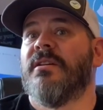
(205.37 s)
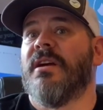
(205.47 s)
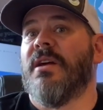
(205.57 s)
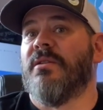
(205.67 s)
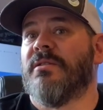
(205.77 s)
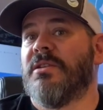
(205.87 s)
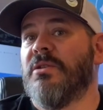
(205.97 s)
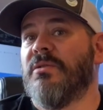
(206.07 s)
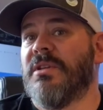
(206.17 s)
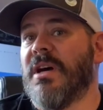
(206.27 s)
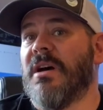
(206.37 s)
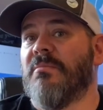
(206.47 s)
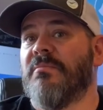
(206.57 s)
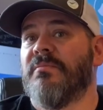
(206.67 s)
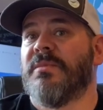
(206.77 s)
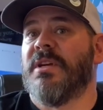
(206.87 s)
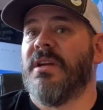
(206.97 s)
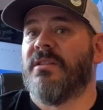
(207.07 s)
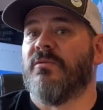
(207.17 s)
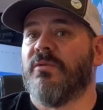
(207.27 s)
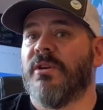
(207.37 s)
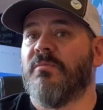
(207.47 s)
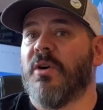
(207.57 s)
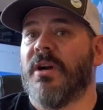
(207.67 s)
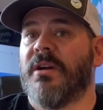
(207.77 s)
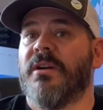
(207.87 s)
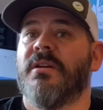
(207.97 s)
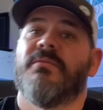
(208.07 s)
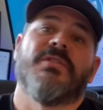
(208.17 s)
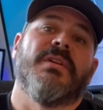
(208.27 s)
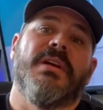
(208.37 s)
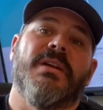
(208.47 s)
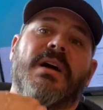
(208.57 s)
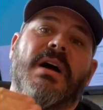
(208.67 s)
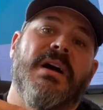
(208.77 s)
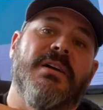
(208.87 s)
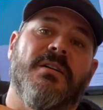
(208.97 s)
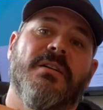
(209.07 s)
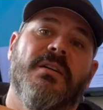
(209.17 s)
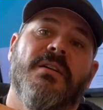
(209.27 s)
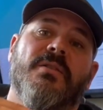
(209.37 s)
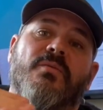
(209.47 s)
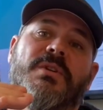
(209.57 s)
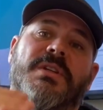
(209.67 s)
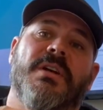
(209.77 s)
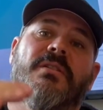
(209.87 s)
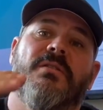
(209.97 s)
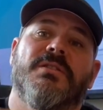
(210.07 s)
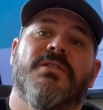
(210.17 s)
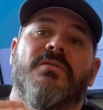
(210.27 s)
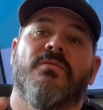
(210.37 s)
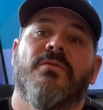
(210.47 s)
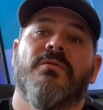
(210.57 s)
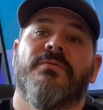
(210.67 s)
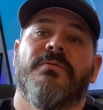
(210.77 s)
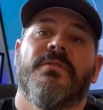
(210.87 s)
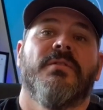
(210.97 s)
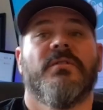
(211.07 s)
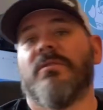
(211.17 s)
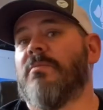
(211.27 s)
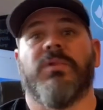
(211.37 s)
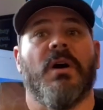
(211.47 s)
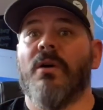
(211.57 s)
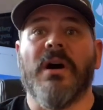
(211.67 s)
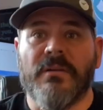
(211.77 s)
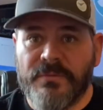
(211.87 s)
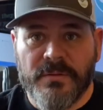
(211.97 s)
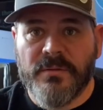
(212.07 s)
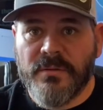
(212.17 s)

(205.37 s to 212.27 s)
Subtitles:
and they're too dumb to hit the real mark, so they hit higher, which then causes the roof to blow off.